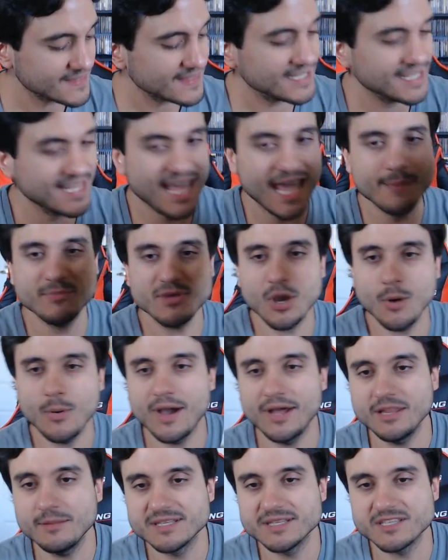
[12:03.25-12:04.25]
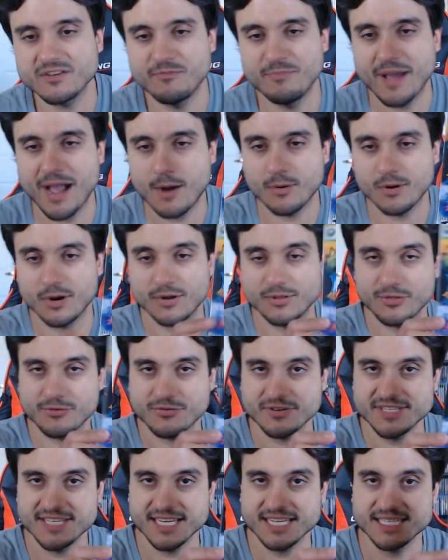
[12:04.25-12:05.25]
Kameo Elements of Power on the
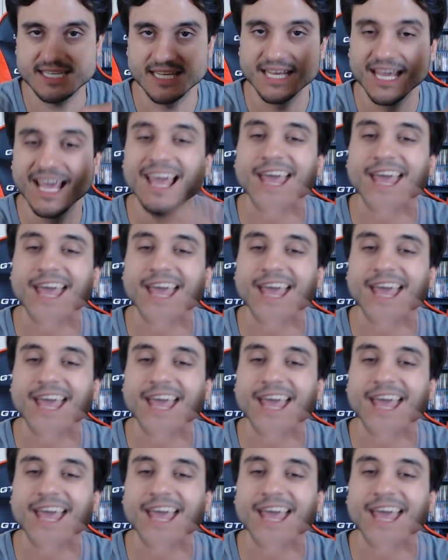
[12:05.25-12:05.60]
360.